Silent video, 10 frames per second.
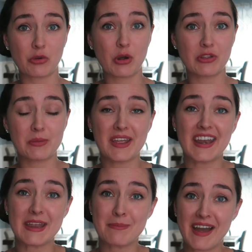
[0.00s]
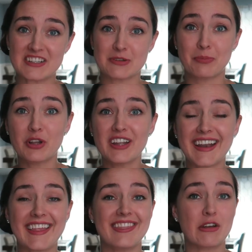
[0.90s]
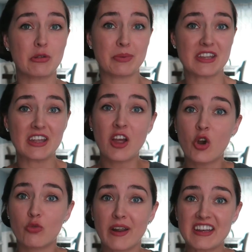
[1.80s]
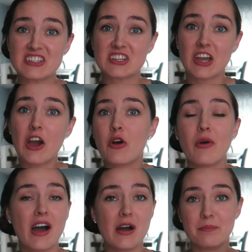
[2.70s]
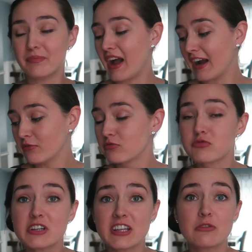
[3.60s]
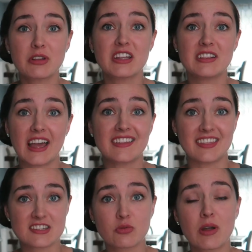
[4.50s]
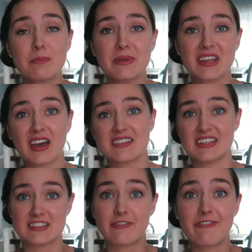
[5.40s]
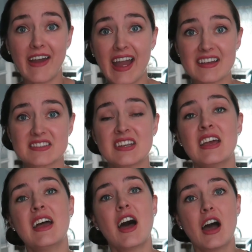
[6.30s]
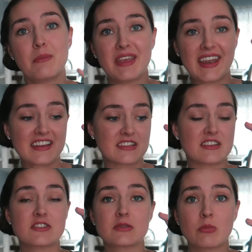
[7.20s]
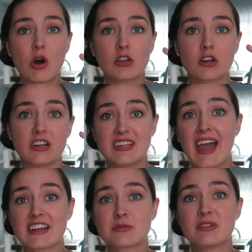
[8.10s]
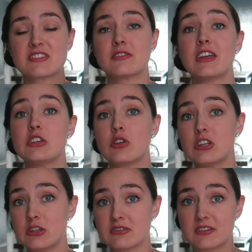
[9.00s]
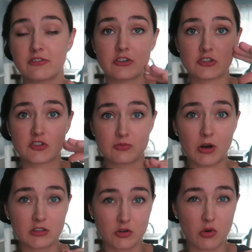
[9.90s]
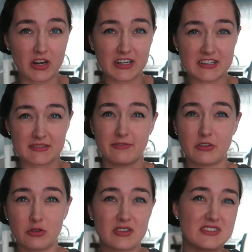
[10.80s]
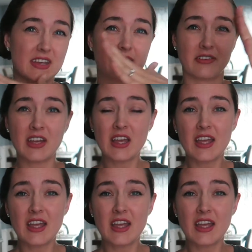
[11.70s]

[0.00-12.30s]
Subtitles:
throw them in a magic bullet and they will be ready to go. I really like this one because it's fast. It has a smaller attachment so that you can use it for just smaller quantities of food instead of,